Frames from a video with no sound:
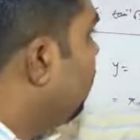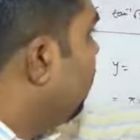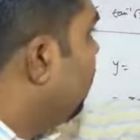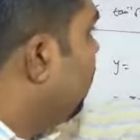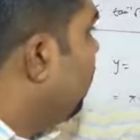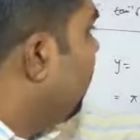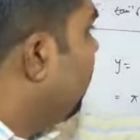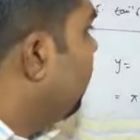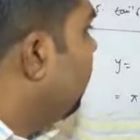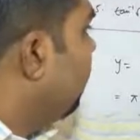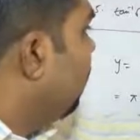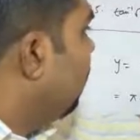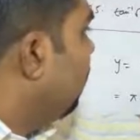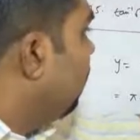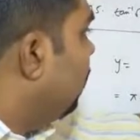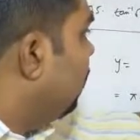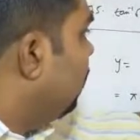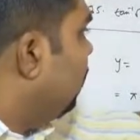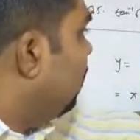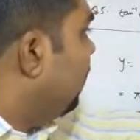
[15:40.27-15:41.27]
1,
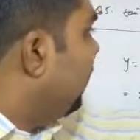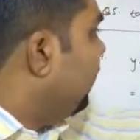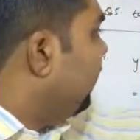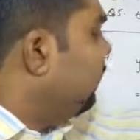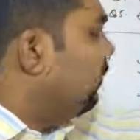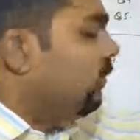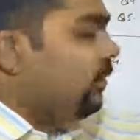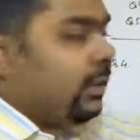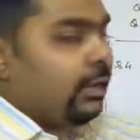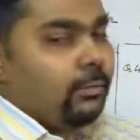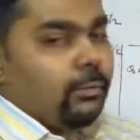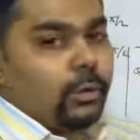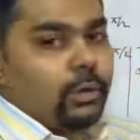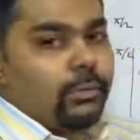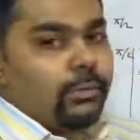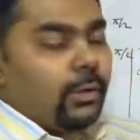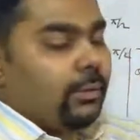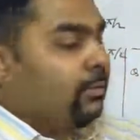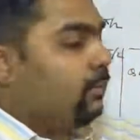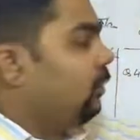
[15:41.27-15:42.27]
that is sec 45
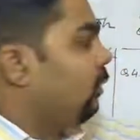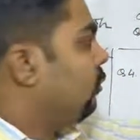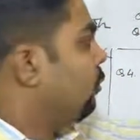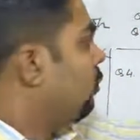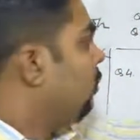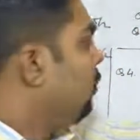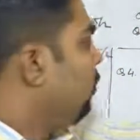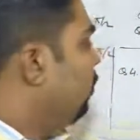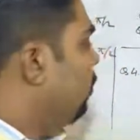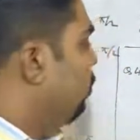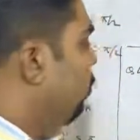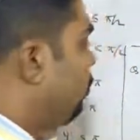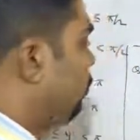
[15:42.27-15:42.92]
is also root 2